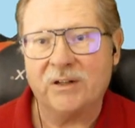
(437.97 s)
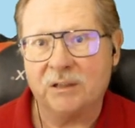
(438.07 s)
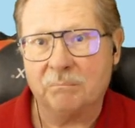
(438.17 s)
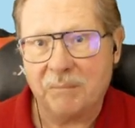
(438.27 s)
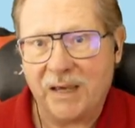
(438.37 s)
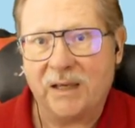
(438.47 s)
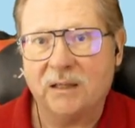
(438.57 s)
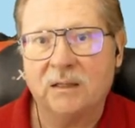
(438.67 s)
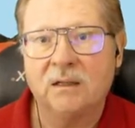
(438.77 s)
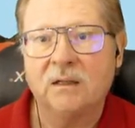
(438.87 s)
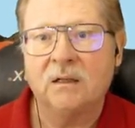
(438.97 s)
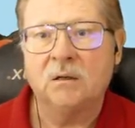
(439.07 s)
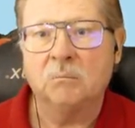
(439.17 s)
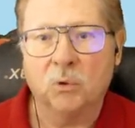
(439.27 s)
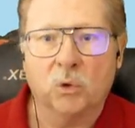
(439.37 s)
to make
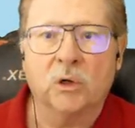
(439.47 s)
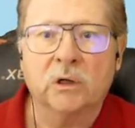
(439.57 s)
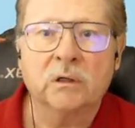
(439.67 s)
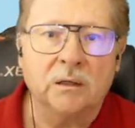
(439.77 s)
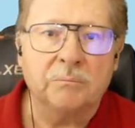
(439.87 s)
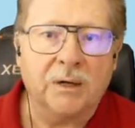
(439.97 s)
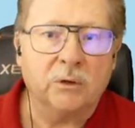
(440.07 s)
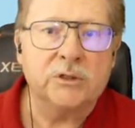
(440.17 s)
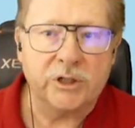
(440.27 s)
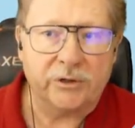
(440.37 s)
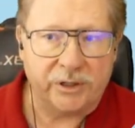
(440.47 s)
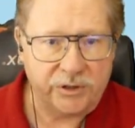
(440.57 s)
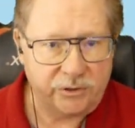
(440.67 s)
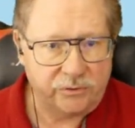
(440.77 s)
more power generation.